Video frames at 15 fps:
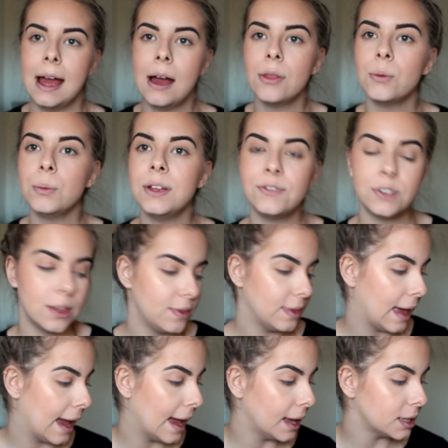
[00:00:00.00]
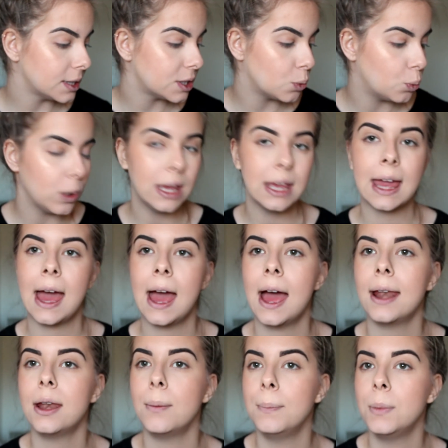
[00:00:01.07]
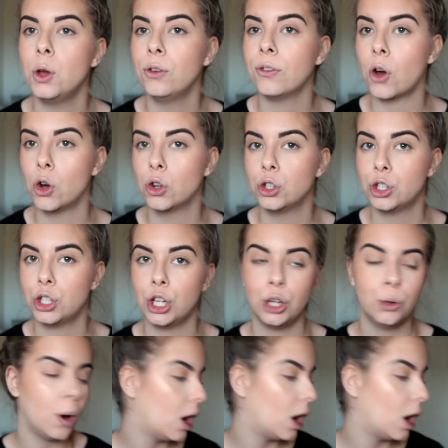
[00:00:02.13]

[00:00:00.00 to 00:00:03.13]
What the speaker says: Now that we've done that, we can move on to